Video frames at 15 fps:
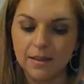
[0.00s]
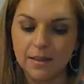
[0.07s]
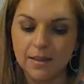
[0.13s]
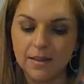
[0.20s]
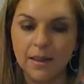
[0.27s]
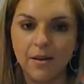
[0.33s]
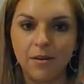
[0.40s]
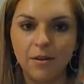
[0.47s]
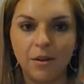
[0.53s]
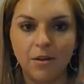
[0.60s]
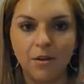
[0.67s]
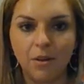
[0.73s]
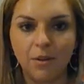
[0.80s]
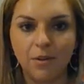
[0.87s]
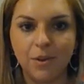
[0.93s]
they don't go
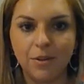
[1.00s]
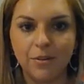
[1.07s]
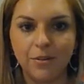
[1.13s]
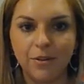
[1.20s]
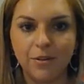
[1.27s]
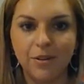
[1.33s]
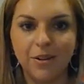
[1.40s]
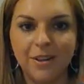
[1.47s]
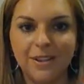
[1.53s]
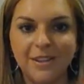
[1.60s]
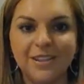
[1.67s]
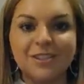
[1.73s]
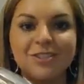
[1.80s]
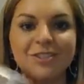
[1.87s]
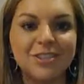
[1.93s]
all the way through.
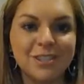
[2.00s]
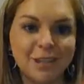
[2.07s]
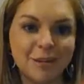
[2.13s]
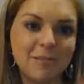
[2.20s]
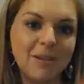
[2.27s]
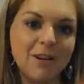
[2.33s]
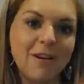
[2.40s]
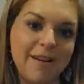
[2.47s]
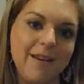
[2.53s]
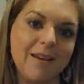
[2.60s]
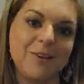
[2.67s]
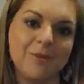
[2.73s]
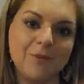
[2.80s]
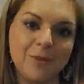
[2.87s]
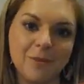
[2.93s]
This is just going to be a lot of
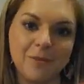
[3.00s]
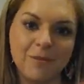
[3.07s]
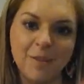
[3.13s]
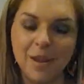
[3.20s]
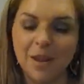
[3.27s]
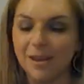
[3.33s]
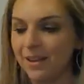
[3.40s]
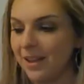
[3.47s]
extra work for me.